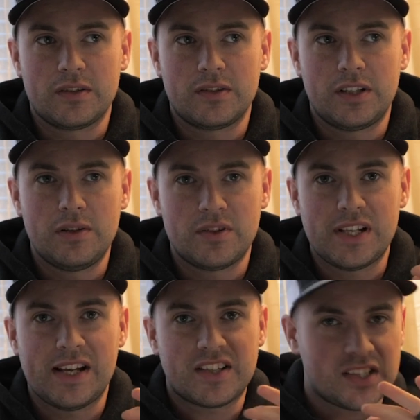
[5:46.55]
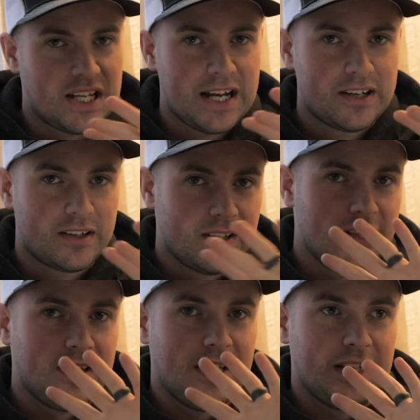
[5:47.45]
use that slider
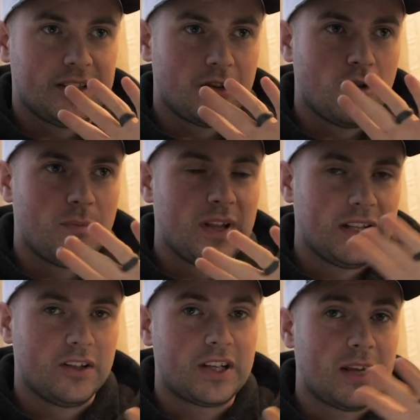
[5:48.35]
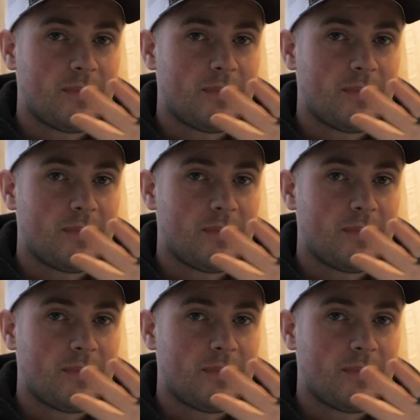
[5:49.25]
and go and look at